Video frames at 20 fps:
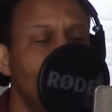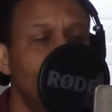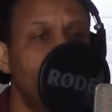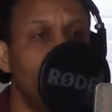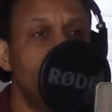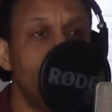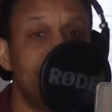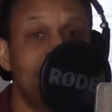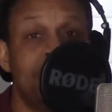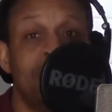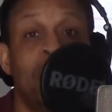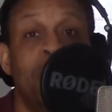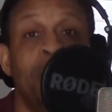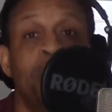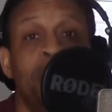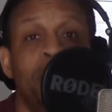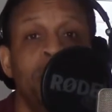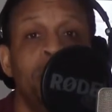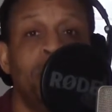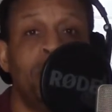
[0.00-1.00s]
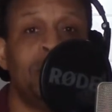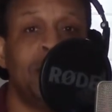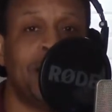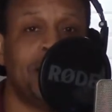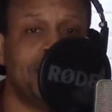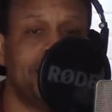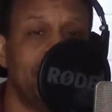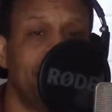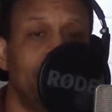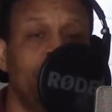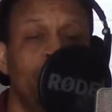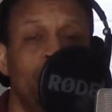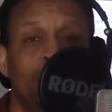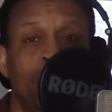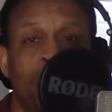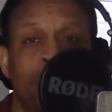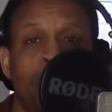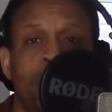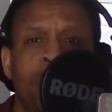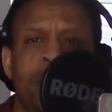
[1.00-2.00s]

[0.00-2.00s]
some people out there who are